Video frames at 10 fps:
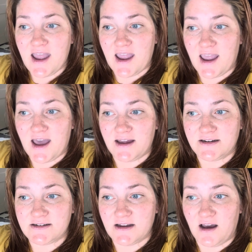
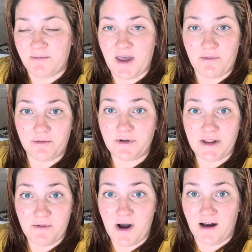And that went
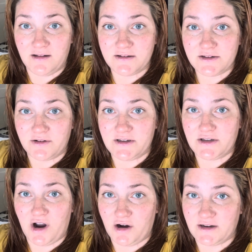really well. So his
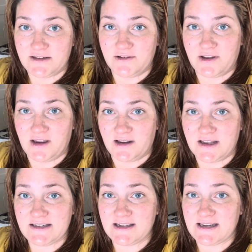heart is looking
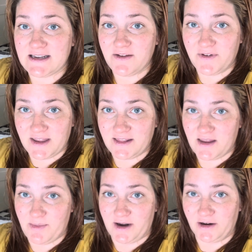significantly
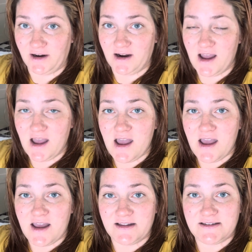better.
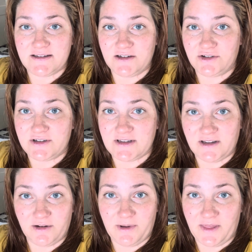It's still just a
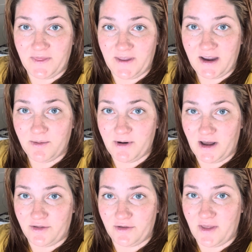little bit thick, but
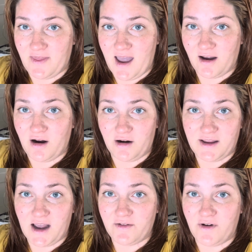other than that,
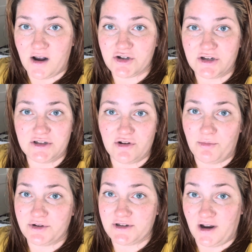cardiac function is
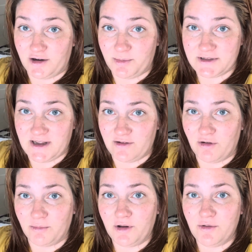almost 100%
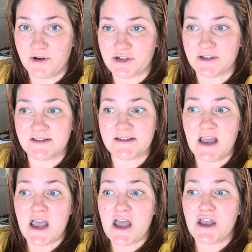normal, which is
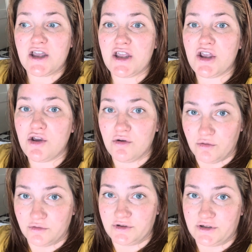
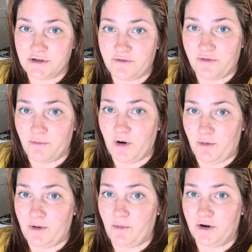huge from where
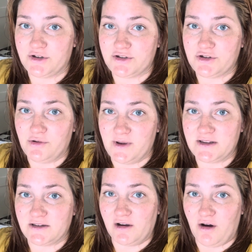we were just 2
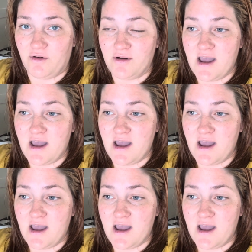weeks ago.